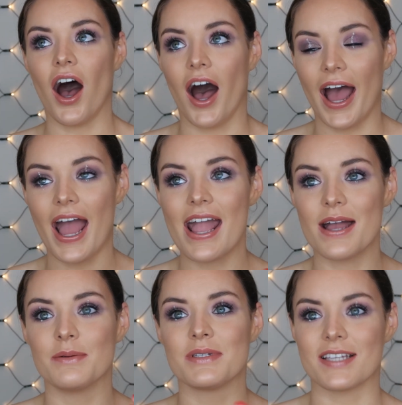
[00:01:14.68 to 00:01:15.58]
I
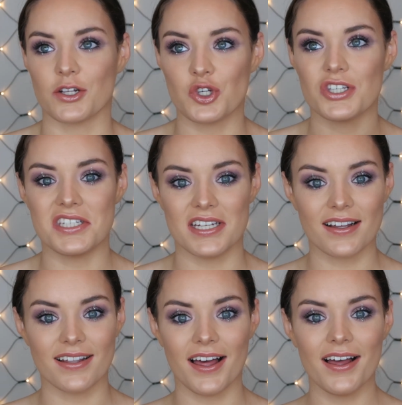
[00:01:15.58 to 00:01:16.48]
am such a
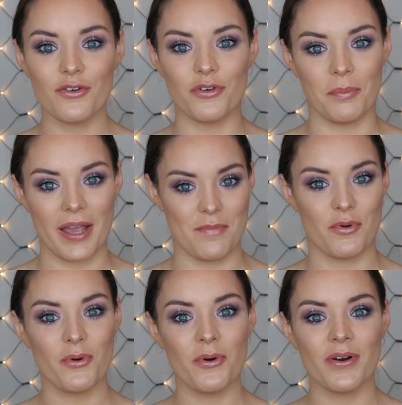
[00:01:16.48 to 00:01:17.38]
stickler for
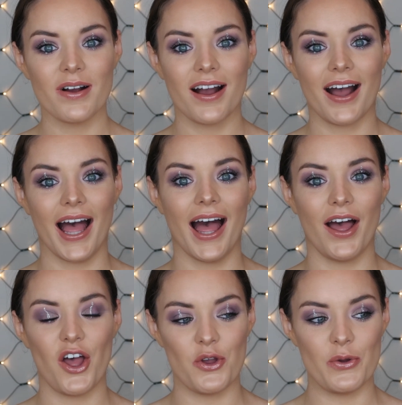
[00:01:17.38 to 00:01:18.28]
people
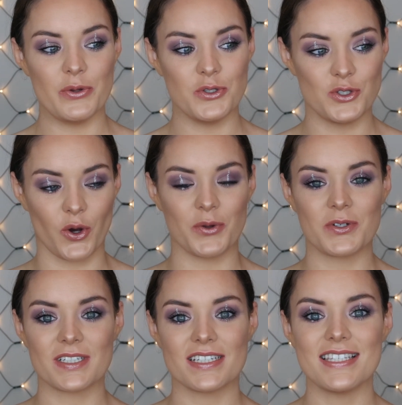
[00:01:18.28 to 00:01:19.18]
who
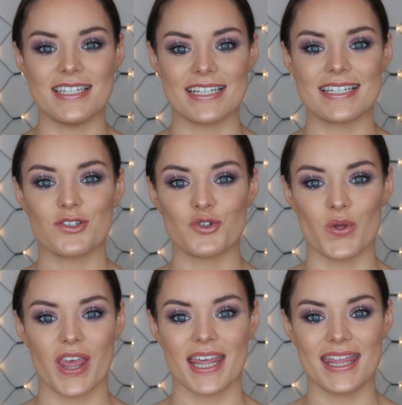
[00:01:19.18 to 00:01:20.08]
don't stick to
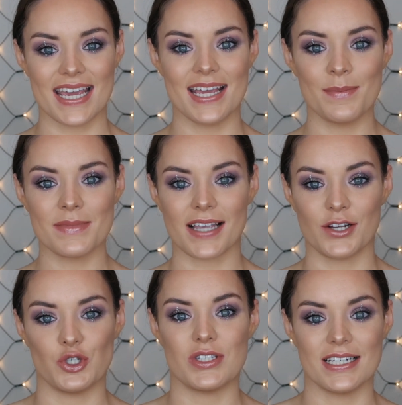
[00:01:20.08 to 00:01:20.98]
the themes. I
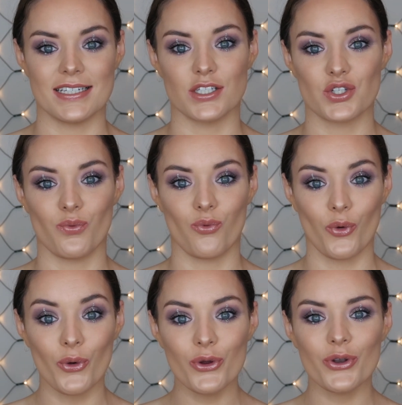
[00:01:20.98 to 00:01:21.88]
just think it's
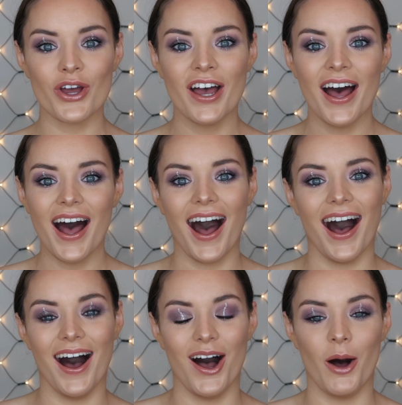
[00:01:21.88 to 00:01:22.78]
rude,
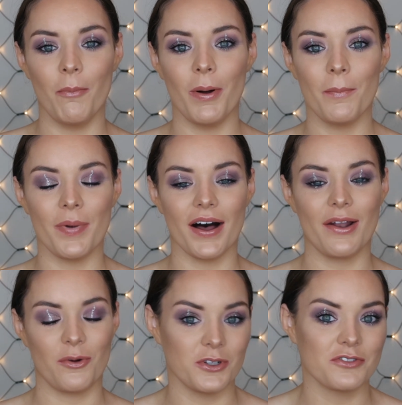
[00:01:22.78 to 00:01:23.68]

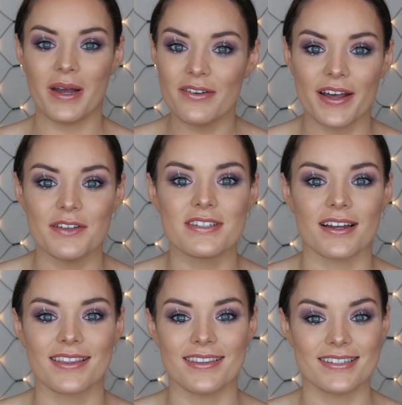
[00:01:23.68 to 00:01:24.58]
but all of my face
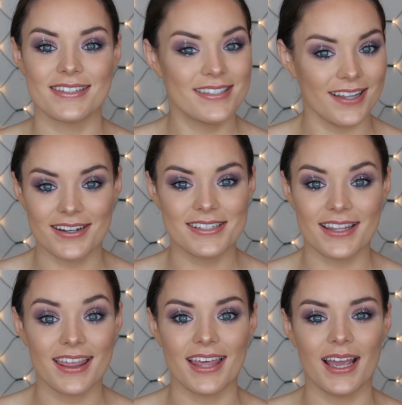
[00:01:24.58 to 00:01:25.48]
stuck to
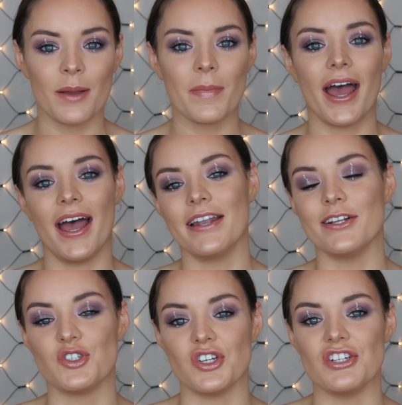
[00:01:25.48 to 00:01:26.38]
the theme,
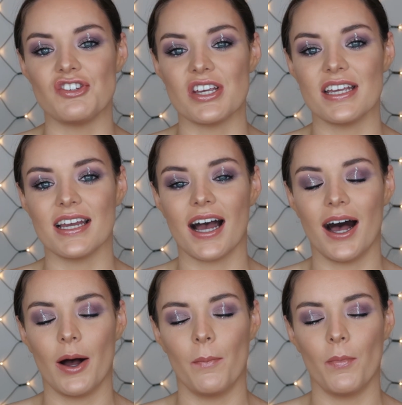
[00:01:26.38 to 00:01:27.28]
and Gigi
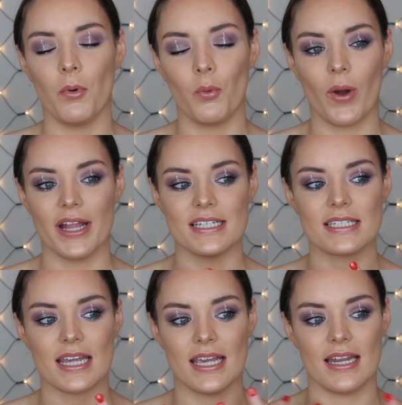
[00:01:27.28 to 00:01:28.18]

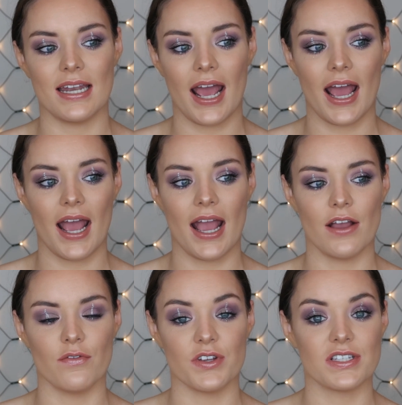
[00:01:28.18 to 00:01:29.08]
went in
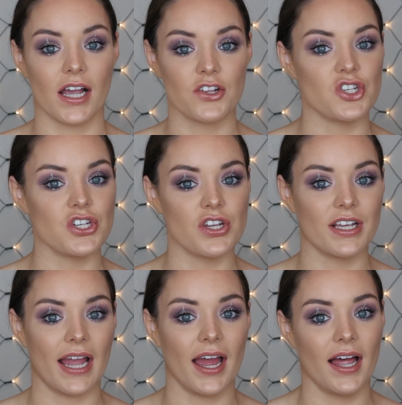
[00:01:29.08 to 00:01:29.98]
a Versace
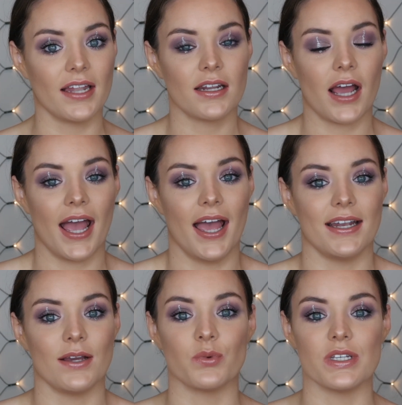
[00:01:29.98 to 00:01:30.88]
gown and
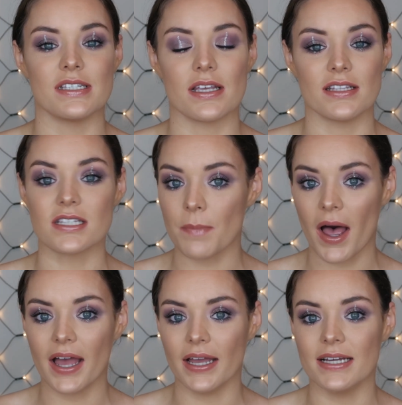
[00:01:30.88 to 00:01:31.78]
it was
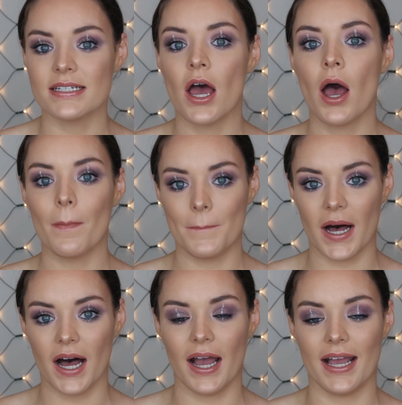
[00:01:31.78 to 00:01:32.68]
inspired
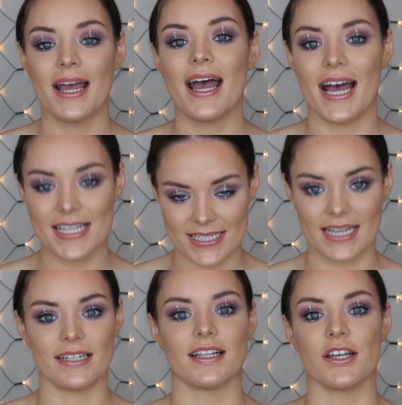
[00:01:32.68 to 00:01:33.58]
by a
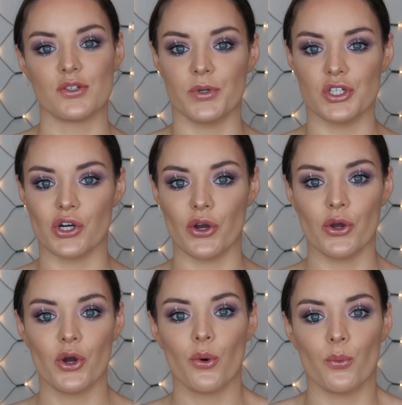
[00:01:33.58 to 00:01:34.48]
stained glass
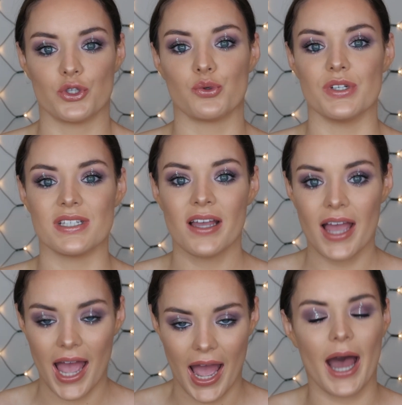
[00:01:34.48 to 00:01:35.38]
window, which was
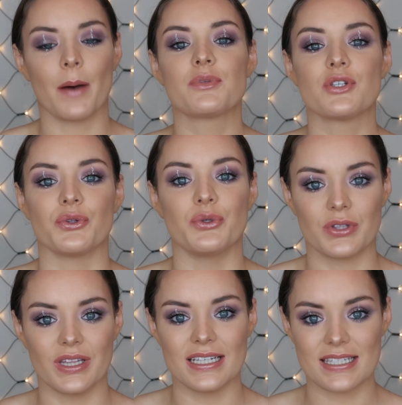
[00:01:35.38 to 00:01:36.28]

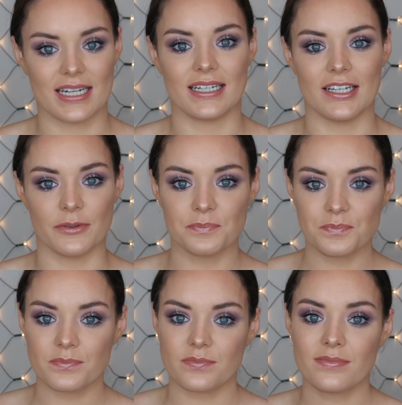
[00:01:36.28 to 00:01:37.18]
absolutely stunning.